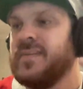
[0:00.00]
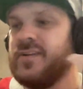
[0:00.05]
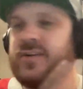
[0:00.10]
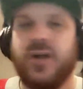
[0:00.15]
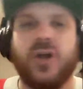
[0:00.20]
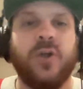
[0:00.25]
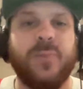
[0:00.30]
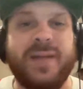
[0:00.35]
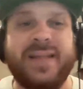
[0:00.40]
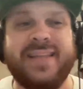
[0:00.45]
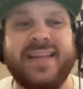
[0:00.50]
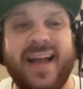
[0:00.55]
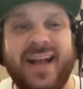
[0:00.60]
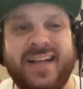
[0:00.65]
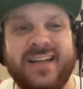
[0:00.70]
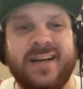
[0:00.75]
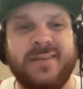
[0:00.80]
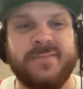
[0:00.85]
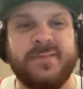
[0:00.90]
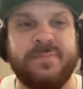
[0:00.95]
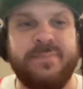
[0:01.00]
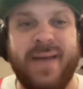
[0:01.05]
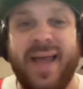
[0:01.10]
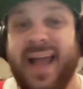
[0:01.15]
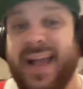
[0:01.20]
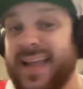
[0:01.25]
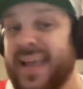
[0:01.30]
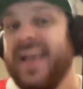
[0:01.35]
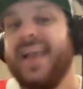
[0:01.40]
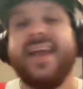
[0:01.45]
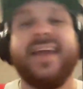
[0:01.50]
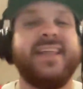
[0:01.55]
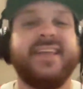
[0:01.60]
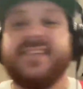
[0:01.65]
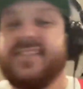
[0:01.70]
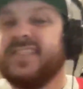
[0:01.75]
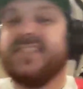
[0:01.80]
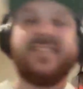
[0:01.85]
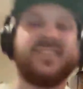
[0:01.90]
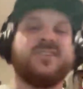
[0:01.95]
Kirby Dach comes back and he
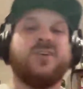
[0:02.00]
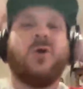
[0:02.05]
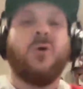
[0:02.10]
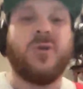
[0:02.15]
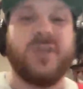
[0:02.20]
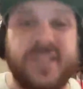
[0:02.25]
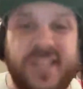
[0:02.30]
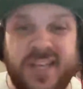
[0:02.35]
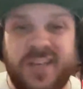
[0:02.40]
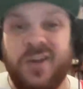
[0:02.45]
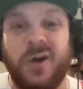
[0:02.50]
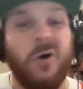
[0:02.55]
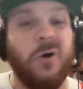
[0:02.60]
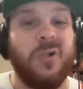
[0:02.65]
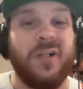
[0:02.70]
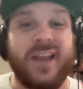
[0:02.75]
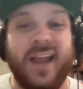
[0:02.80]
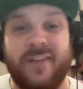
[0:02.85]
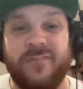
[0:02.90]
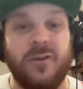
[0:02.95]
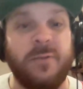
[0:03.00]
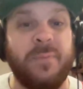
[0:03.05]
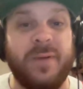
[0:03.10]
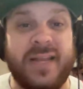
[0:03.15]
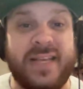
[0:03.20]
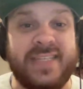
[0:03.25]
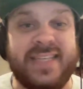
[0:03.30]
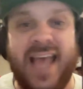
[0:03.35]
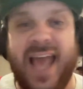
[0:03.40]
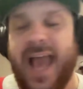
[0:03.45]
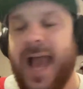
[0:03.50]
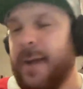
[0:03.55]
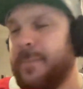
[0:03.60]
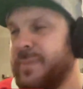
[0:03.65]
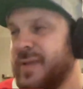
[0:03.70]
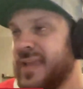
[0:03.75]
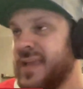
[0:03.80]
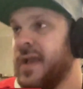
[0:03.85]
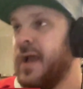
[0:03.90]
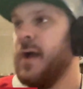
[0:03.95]
scores a goal and everybody's
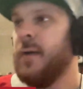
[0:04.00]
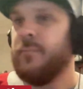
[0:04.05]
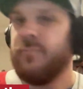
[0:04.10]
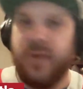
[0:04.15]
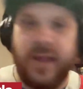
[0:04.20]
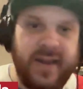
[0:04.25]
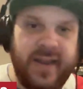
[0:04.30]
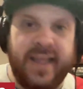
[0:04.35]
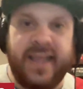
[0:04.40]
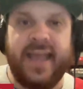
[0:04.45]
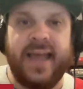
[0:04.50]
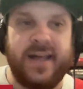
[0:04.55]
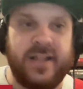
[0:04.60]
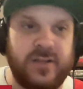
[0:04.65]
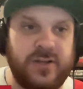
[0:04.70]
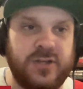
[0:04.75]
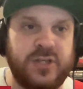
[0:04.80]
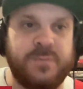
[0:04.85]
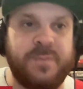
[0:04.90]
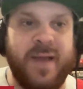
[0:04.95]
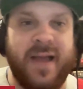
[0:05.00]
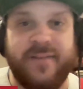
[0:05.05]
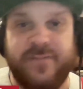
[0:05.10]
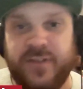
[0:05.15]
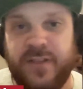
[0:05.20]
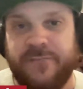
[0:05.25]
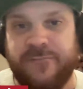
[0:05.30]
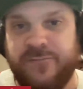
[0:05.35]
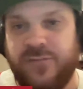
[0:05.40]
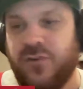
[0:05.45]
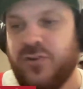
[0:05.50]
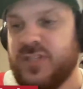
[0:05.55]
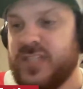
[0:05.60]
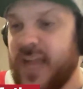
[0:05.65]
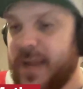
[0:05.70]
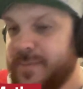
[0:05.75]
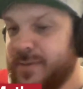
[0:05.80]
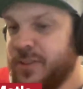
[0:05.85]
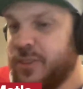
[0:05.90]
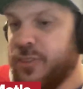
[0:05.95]
happy. Brendan Gallagher's back for the first
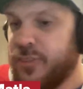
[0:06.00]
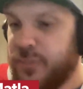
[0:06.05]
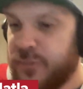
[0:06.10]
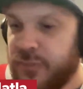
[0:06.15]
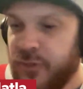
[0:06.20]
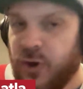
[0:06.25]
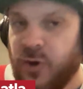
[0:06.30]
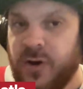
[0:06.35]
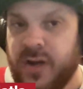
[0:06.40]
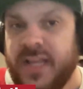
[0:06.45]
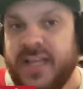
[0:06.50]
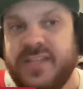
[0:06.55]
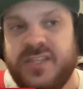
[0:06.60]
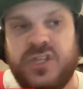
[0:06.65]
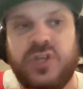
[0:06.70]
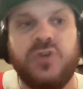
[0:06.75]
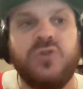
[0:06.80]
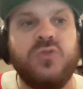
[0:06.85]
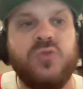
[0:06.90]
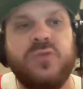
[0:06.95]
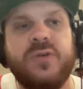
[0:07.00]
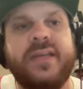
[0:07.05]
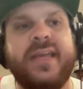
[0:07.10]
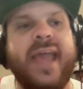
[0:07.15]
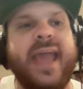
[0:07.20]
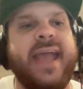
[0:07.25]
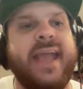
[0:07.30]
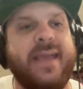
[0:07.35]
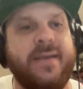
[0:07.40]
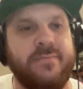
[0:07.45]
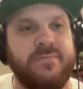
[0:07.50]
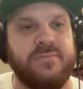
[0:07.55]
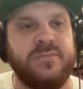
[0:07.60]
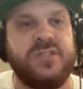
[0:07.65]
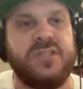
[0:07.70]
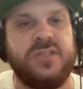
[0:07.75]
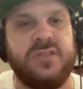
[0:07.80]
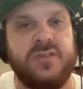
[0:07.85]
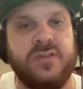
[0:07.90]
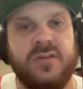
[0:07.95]
time in 32
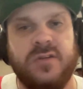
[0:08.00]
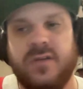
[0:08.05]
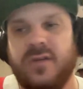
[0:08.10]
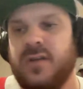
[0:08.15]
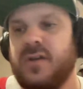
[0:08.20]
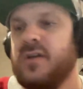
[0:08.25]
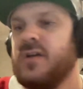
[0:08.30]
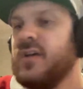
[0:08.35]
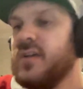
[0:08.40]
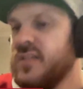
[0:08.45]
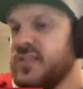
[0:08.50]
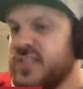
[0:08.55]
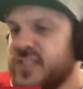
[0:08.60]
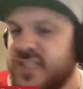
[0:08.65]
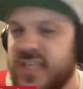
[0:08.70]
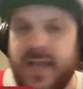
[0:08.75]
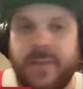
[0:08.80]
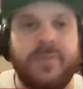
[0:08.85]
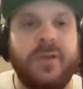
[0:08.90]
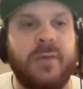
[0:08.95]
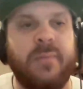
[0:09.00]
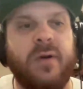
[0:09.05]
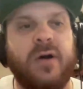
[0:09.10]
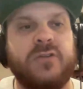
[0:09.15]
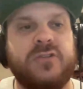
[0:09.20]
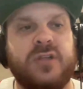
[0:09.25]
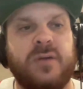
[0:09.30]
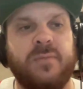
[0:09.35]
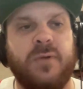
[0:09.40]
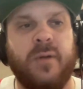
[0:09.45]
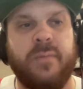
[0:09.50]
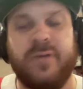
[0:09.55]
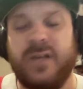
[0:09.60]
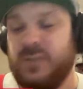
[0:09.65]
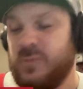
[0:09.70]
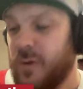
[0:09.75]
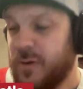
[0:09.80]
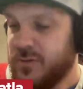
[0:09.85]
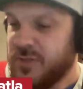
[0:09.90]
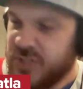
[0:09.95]
games. Samuel Montembeault
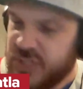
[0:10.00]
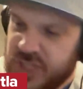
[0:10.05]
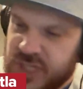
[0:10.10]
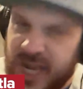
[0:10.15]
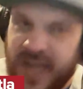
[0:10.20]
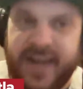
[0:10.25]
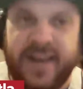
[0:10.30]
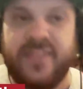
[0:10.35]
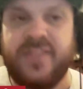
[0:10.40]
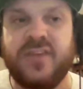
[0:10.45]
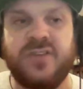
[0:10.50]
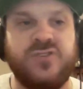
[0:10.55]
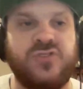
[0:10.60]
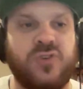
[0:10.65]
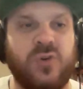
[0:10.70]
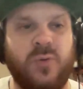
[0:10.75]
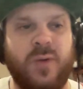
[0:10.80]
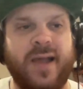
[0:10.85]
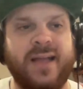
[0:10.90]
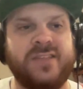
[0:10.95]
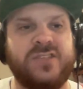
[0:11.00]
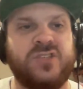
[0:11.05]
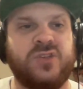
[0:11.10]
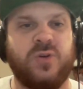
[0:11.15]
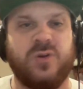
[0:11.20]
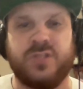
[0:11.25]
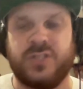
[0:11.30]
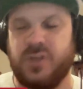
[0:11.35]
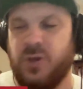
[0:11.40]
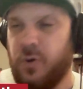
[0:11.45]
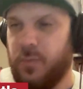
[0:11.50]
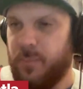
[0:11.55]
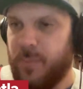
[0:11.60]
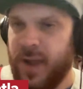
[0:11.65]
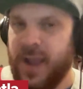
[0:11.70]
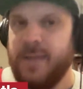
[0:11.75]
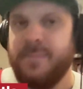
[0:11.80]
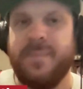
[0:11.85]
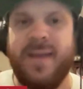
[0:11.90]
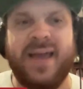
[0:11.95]
plays well. Jonathan Drouin scores a goal.
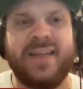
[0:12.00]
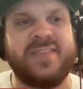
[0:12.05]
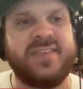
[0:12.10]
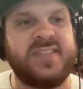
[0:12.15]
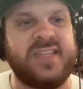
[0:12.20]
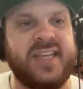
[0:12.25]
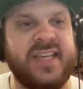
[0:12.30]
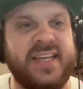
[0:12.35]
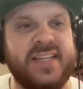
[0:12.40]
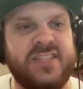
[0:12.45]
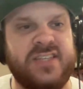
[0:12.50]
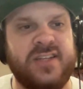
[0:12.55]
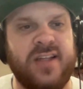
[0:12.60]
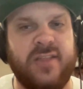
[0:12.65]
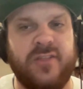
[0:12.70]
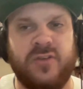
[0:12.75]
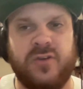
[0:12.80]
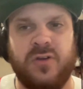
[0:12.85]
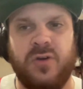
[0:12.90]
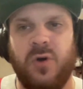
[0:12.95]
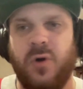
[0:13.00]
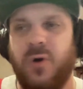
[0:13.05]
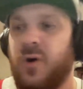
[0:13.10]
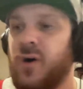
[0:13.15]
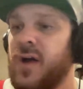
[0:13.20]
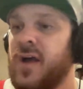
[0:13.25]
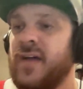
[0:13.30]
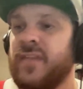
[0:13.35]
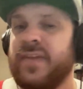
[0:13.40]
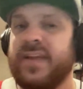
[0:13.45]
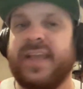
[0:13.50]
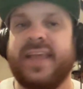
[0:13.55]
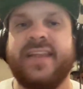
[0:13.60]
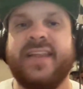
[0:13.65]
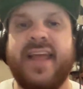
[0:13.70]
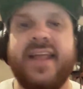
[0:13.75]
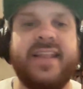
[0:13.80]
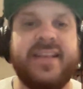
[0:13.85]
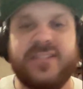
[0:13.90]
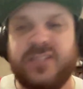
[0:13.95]
Mike Matheson gets another goal. The
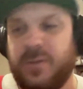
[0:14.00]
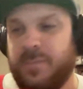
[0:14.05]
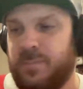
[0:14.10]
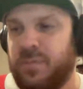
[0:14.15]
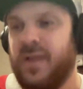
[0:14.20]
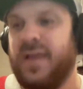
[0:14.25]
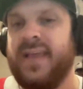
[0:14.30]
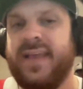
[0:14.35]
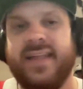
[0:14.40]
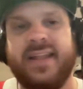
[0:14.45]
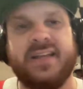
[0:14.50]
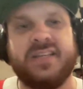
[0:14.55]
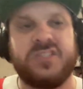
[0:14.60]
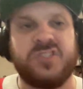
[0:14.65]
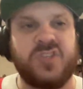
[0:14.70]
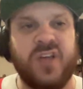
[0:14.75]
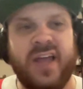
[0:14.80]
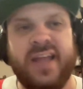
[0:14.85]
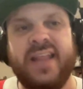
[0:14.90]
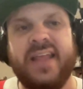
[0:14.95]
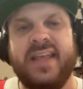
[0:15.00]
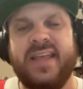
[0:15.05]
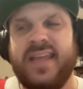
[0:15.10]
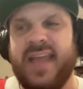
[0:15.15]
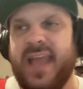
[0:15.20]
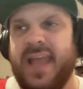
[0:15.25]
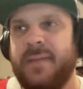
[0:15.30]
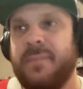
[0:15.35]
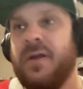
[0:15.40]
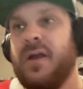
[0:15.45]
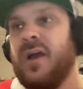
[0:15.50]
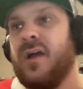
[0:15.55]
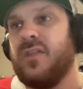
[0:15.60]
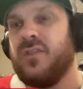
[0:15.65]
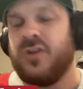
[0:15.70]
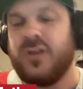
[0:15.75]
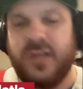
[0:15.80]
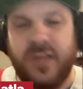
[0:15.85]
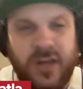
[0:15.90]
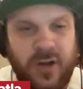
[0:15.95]
Canadiens are playing an exciting game.
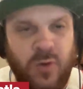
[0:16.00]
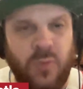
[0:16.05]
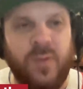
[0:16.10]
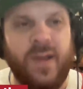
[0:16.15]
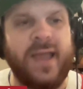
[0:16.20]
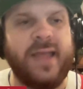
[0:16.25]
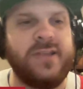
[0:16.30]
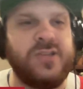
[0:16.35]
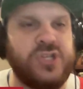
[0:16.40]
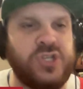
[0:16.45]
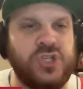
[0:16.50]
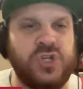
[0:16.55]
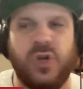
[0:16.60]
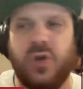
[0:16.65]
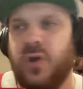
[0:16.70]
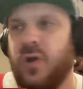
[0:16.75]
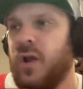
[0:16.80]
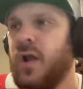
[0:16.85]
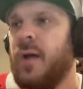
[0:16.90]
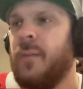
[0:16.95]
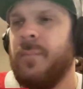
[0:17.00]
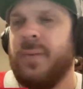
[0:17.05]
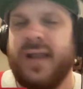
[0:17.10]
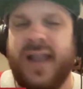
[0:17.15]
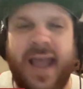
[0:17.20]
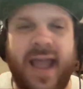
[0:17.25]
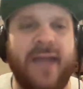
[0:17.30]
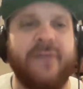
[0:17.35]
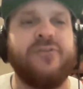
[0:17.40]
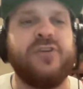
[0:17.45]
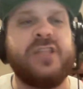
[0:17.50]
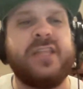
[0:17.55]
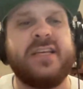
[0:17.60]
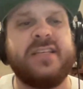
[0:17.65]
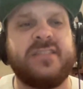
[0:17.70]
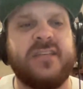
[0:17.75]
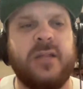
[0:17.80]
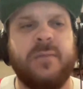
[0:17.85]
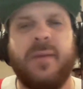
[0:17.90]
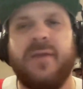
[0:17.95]
They're going to win, sure, but
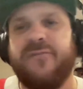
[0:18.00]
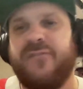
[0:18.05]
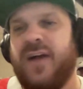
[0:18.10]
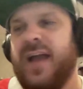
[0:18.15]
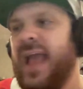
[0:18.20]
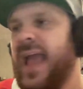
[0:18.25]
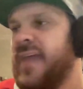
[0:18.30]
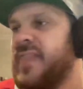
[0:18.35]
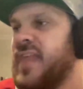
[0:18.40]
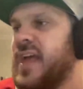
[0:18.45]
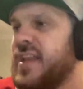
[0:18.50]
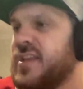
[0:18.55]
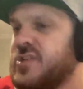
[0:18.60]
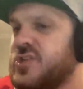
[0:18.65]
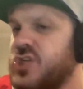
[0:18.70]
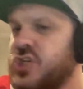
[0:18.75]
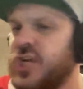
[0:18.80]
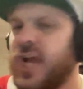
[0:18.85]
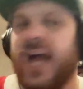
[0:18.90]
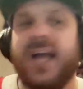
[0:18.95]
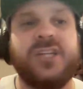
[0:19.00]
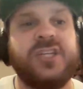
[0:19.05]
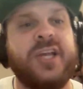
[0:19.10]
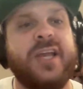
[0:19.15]
everything's going to be fine. And then Josh